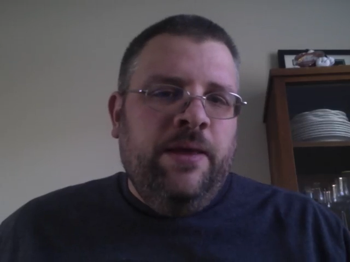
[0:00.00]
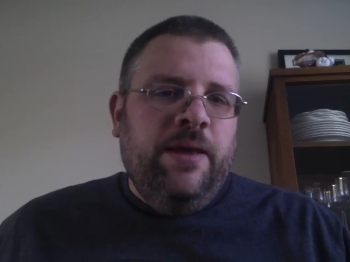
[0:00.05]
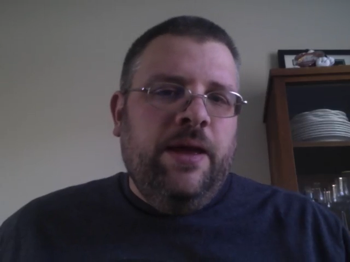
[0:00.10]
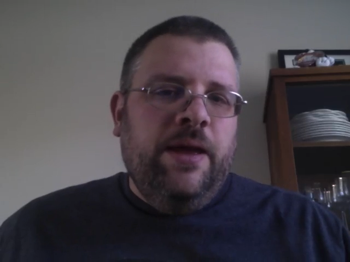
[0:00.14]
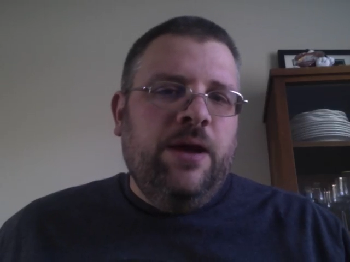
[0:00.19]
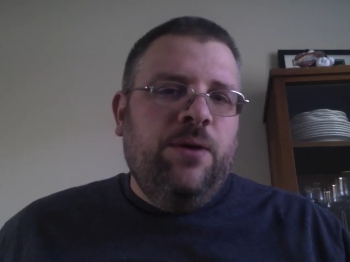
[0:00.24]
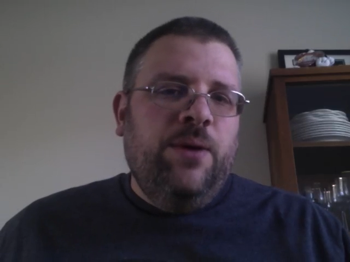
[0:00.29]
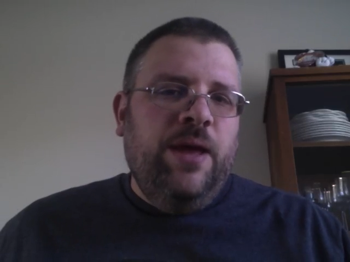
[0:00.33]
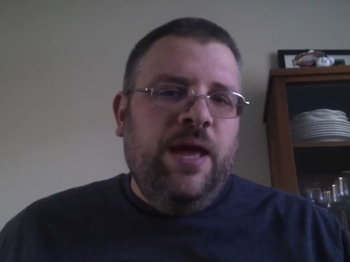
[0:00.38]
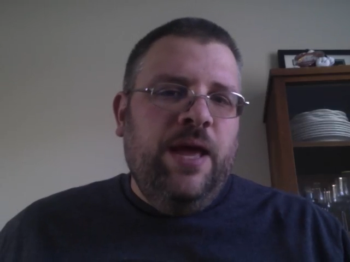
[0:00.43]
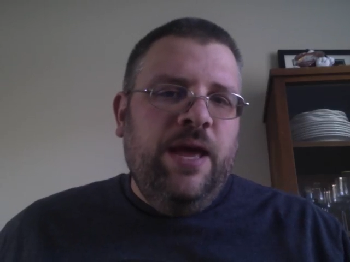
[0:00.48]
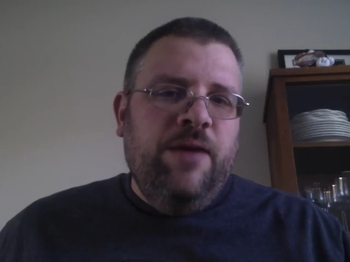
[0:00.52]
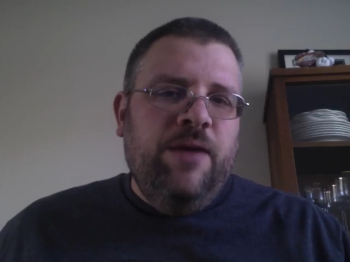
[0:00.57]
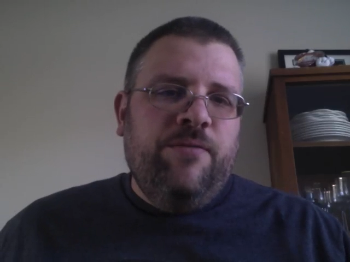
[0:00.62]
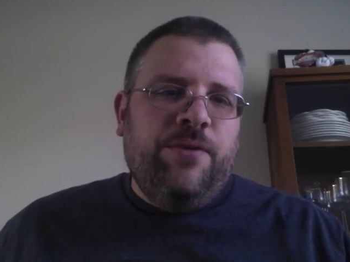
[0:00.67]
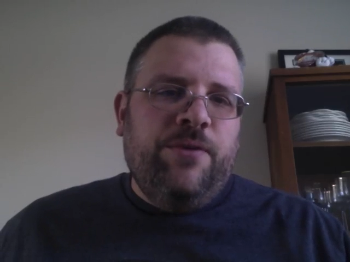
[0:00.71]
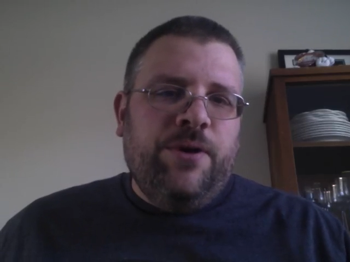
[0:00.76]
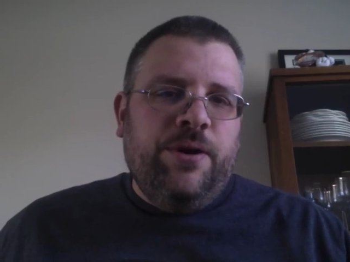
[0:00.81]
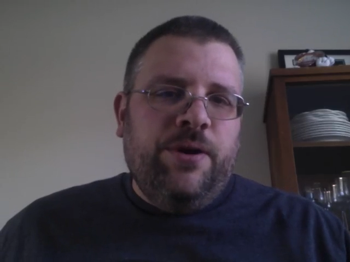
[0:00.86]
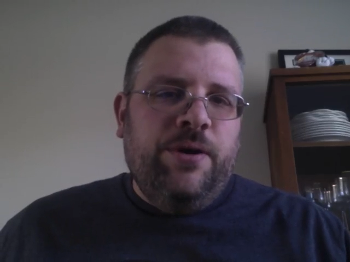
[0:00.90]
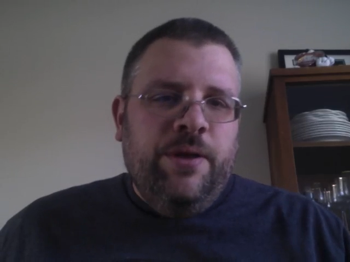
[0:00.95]

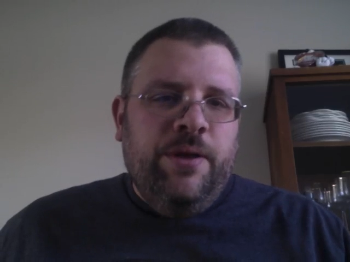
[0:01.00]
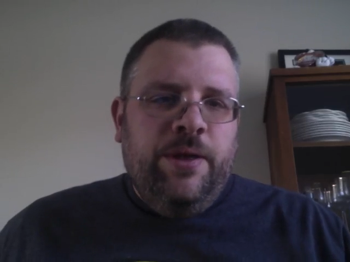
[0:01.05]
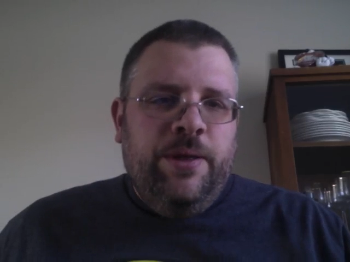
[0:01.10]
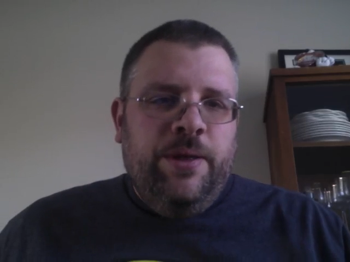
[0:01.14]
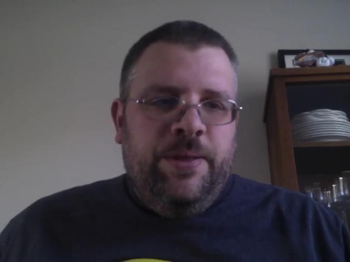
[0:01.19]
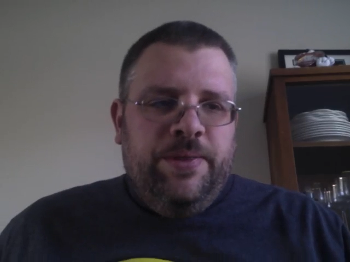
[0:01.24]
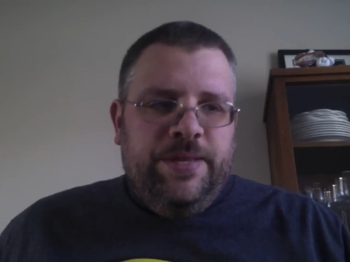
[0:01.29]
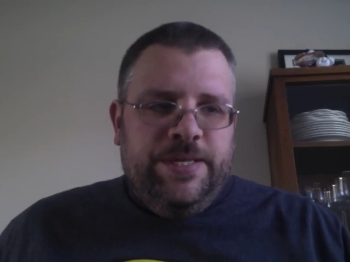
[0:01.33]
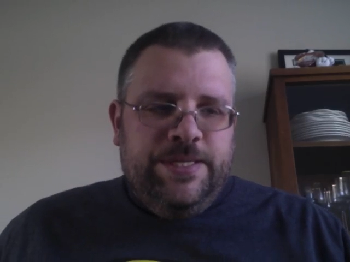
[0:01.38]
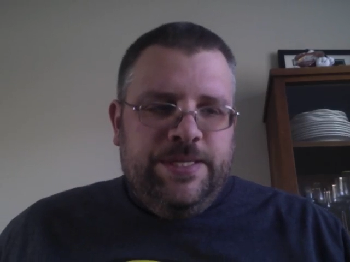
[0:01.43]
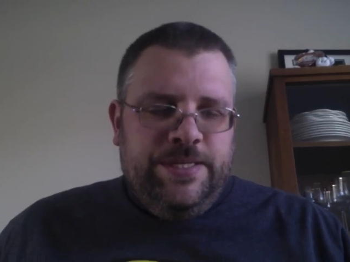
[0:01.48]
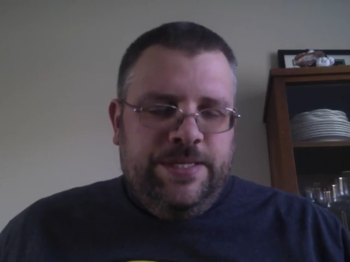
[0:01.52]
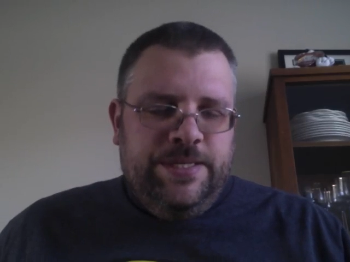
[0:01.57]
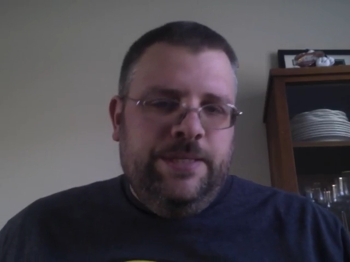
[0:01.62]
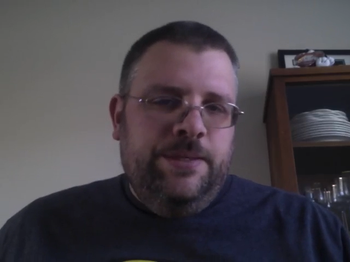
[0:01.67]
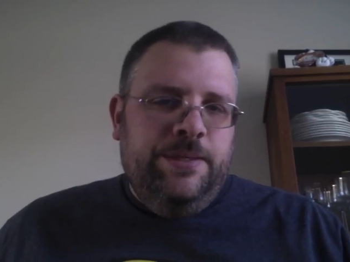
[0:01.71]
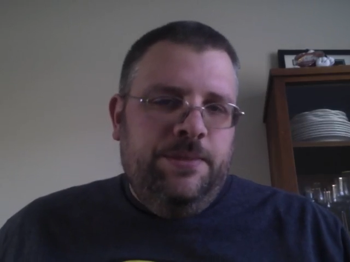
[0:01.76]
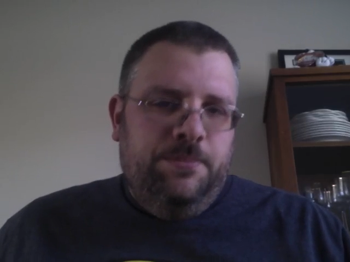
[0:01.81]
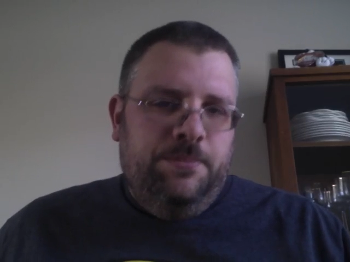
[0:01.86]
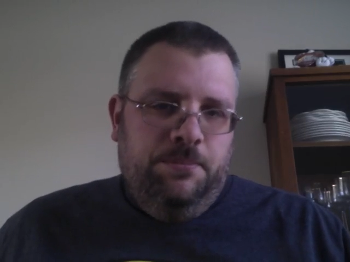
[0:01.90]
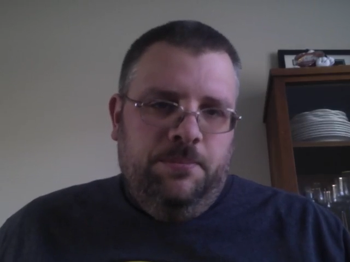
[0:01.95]
However, this
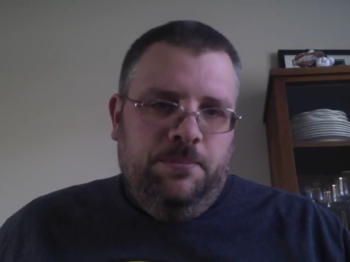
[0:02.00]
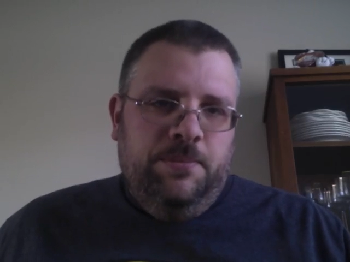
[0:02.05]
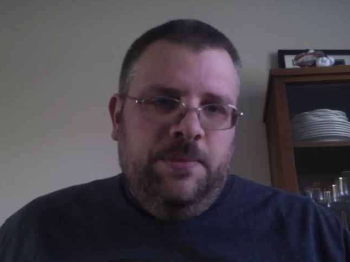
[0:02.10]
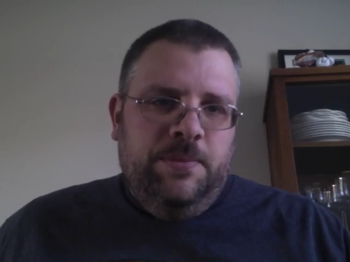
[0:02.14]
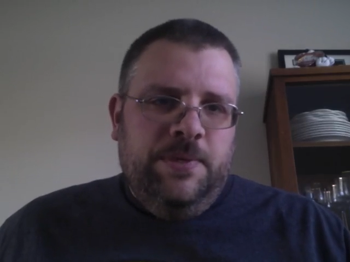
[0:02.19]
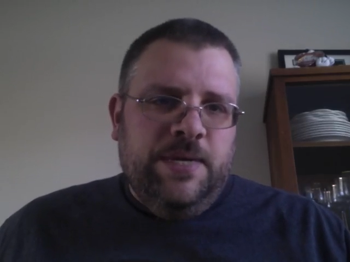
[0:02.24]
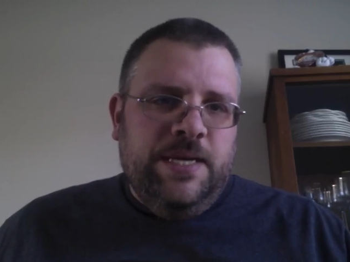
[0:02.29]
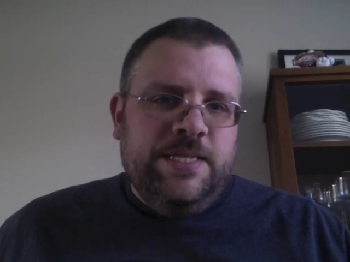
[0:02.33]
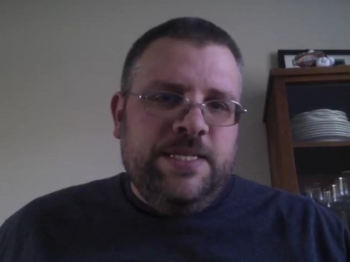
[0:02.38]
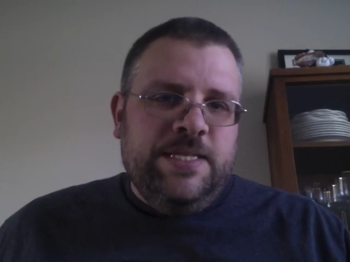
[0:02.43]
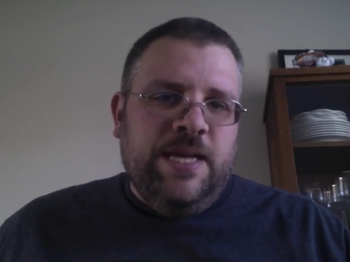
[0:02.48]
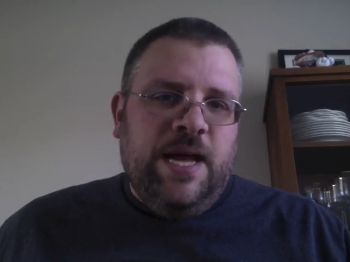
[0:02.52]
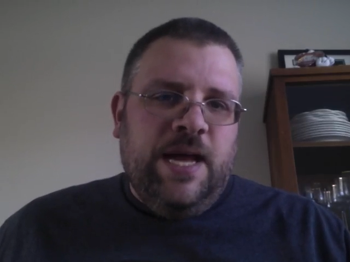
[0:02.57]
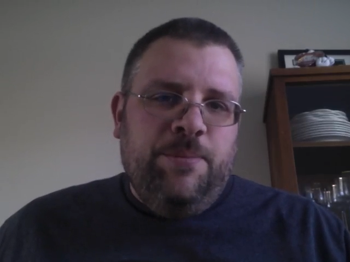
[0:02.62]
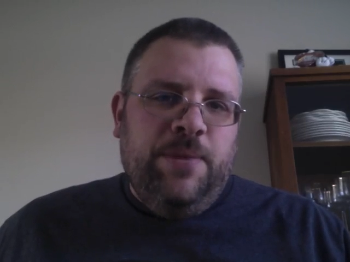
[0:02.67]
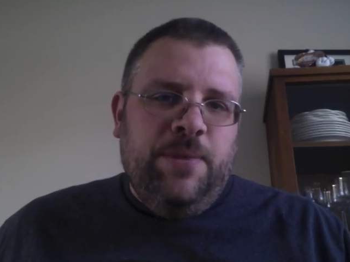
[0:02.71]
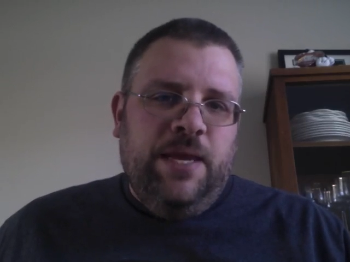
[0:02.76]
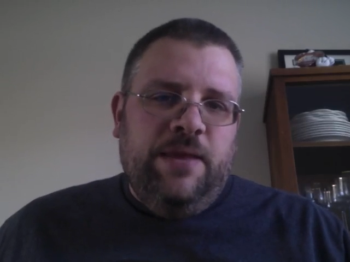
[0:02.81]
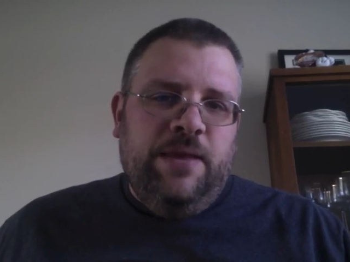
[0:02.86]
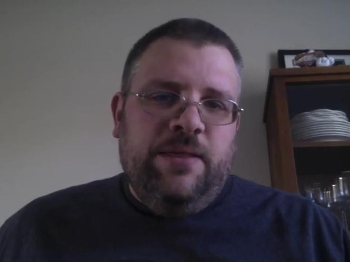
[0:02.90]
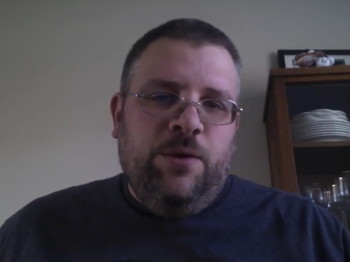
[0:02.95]
does not
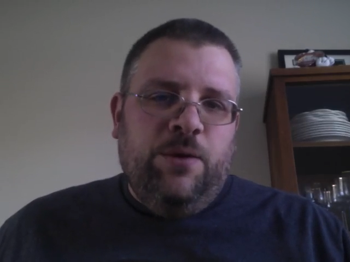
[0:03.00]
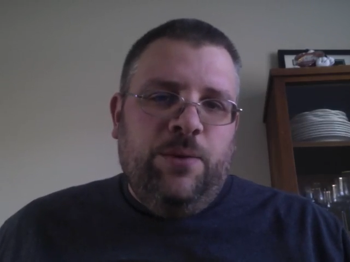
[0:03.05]
mean that